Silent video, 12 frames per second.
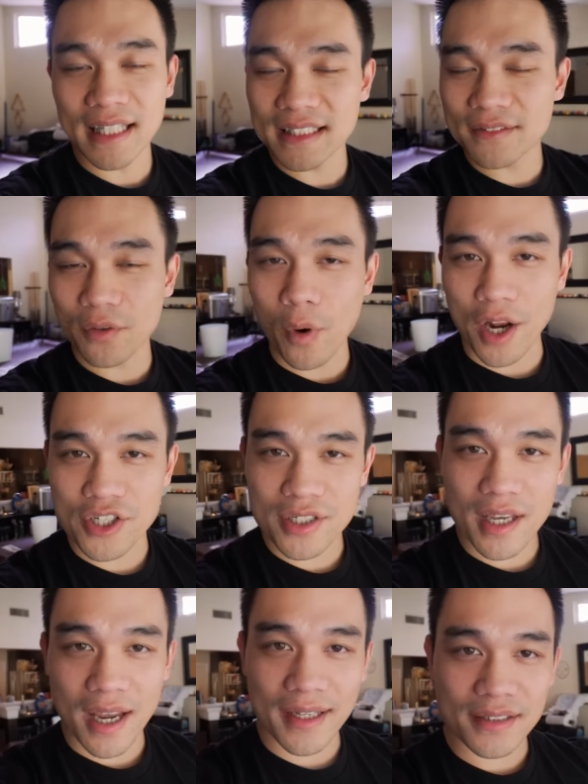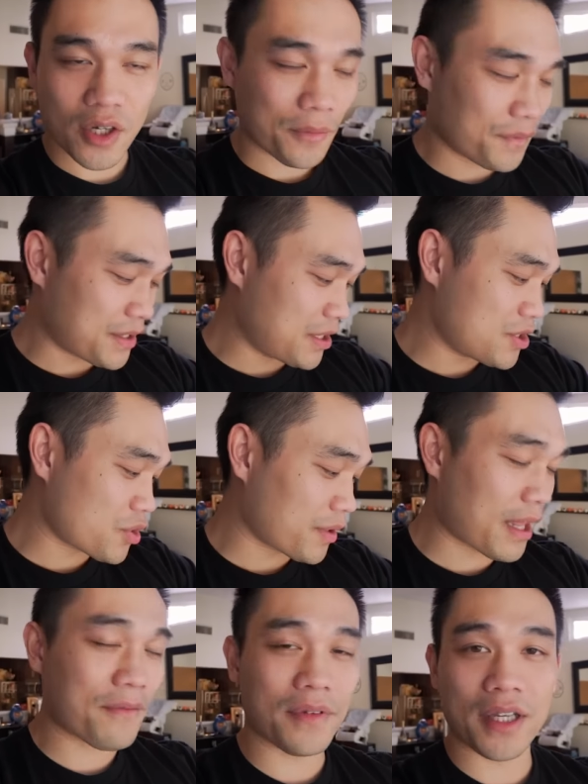thanks for watching, guys. Hopefully you
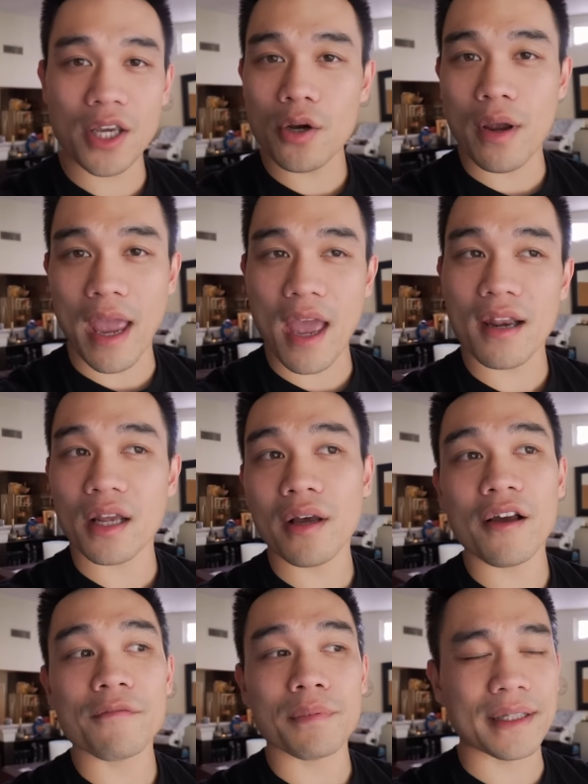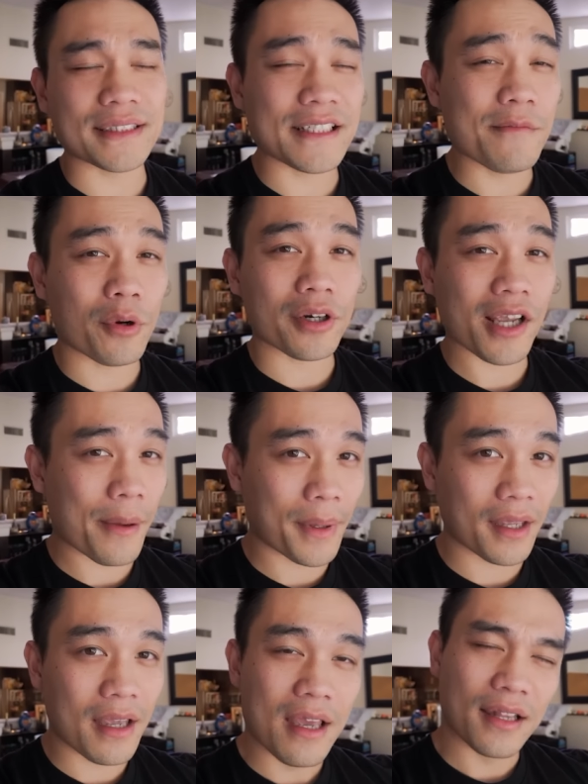enjoyed that video, and I'll have plenty more
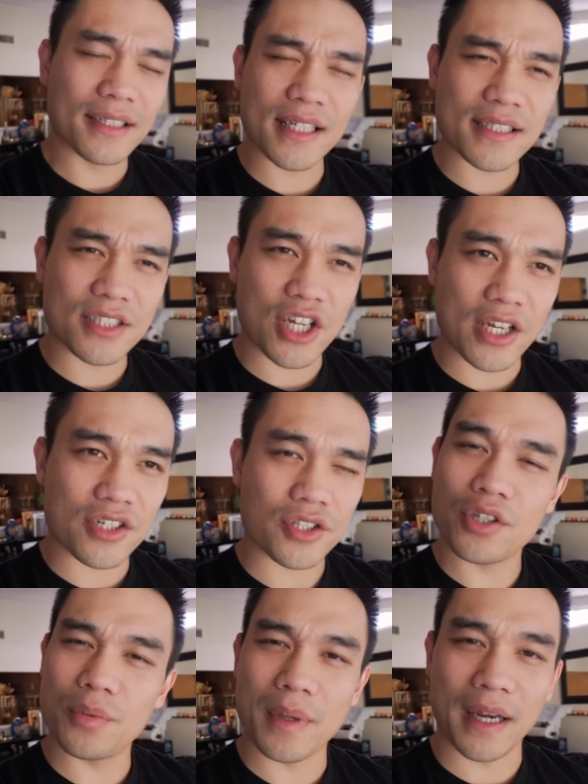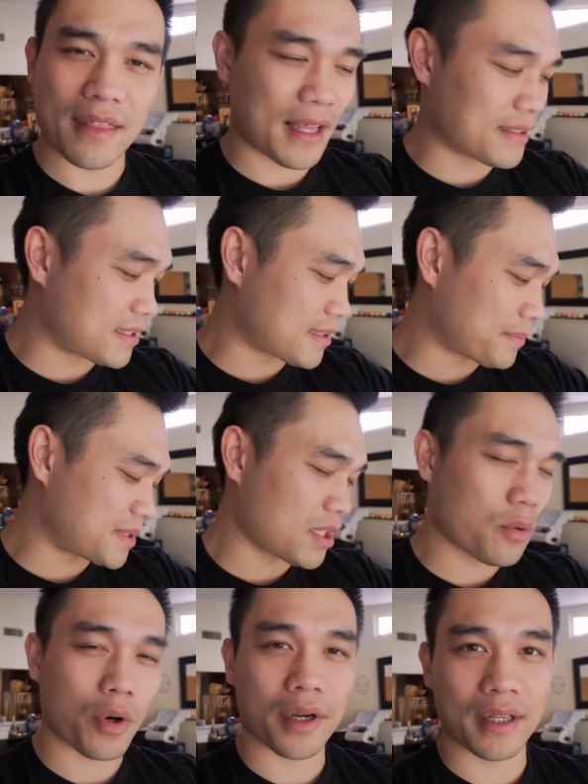coming. This doesn't change too many things since I'm
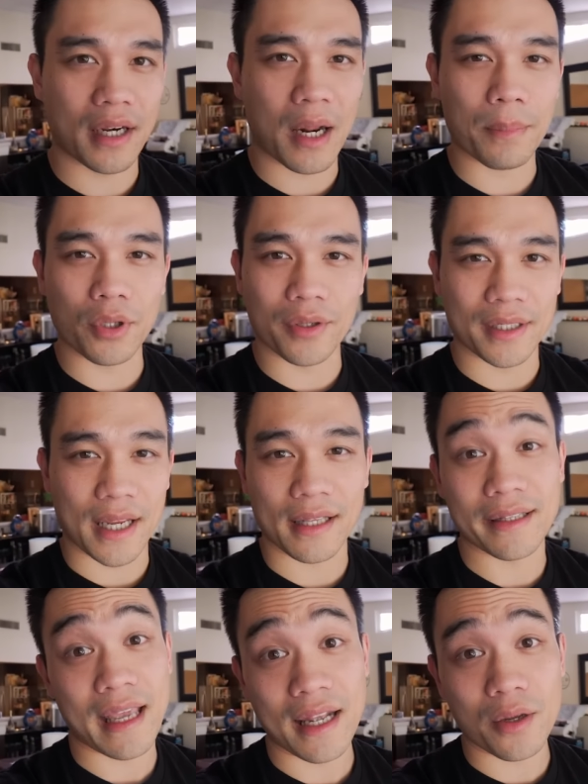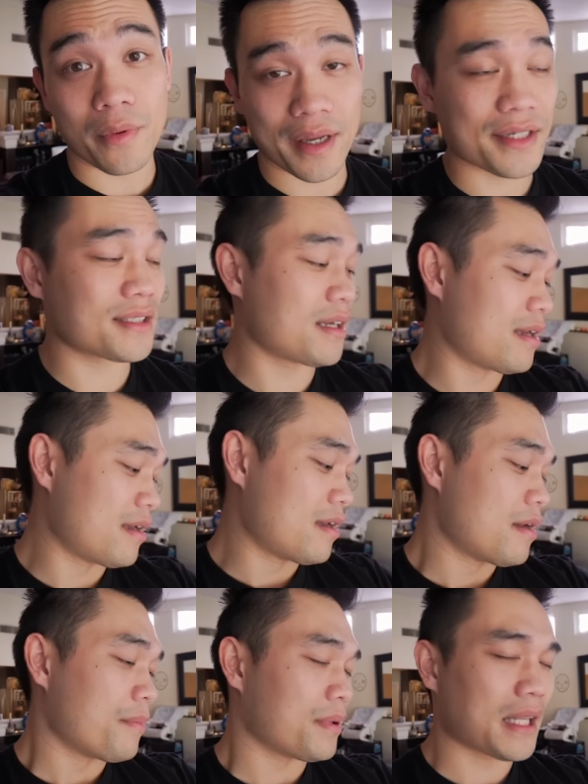still working and uploading daily anyways.
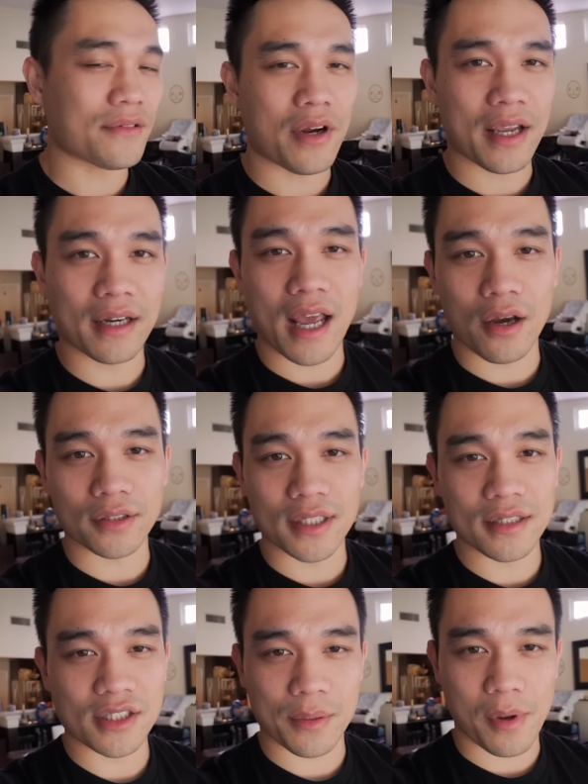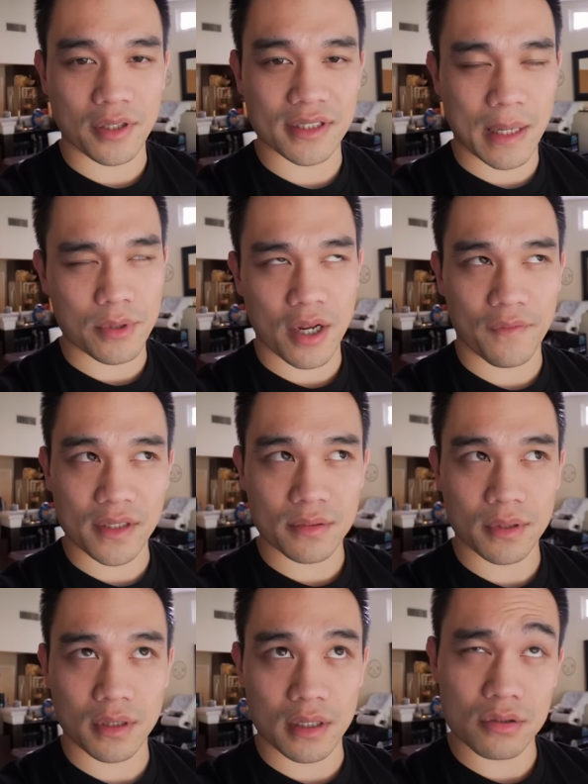But thanks for hanging out. Check me out on Snapchat,
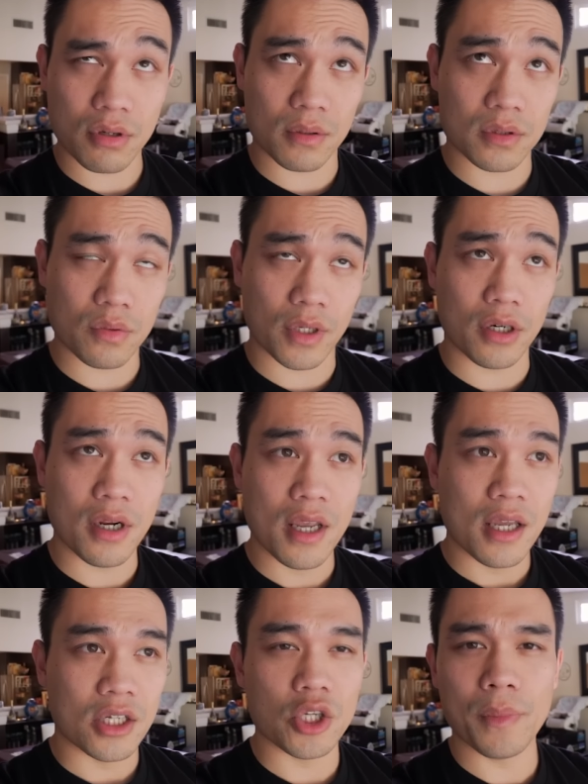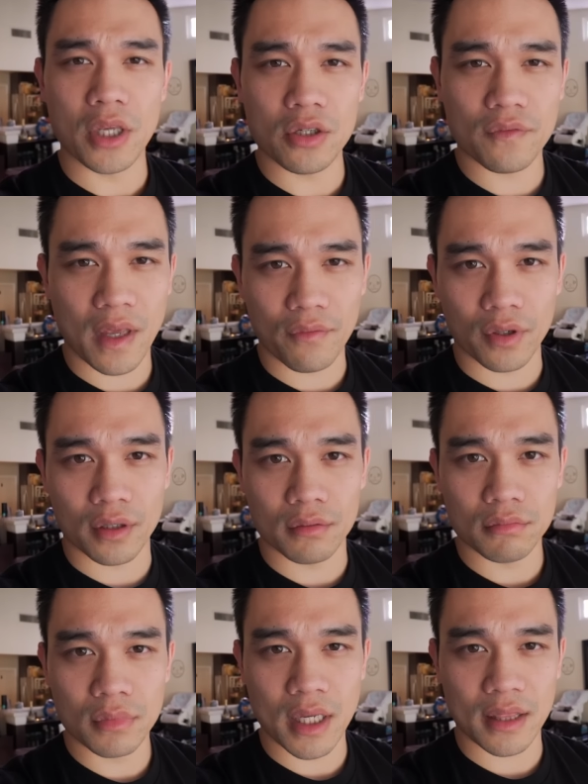Facebook, Instagram, and Twitter. Do me a huge favor
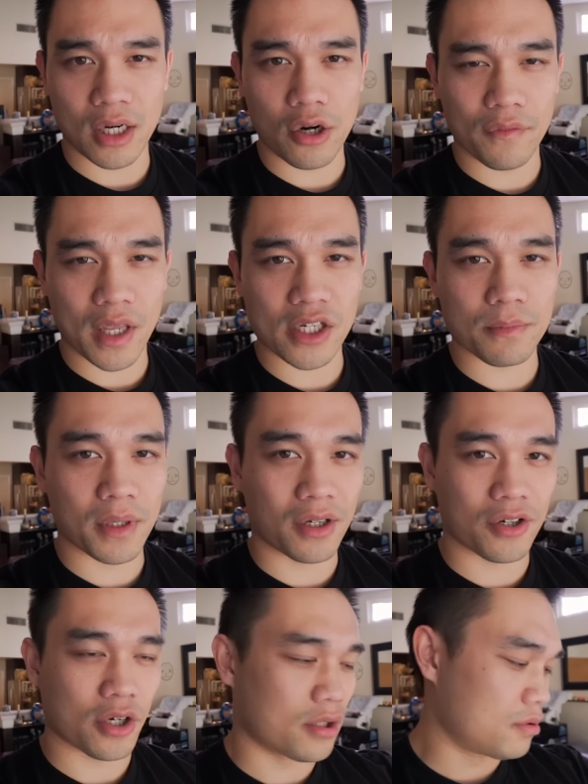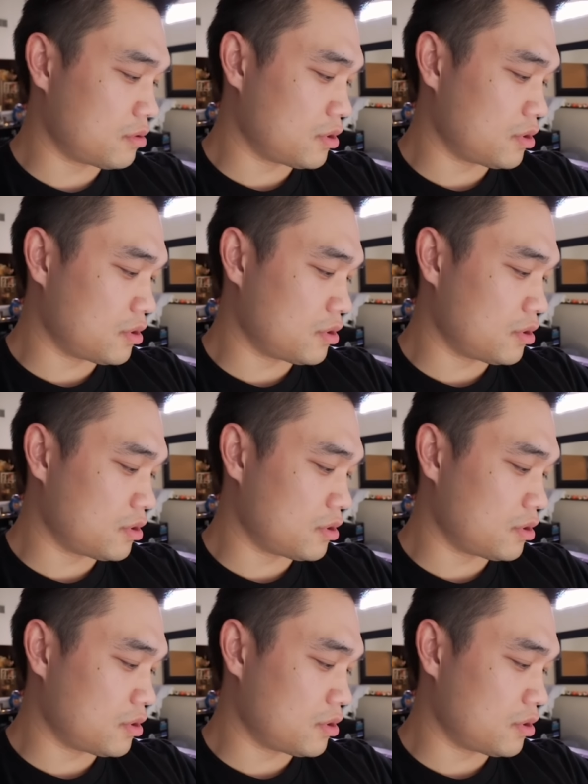and hit that notification button on your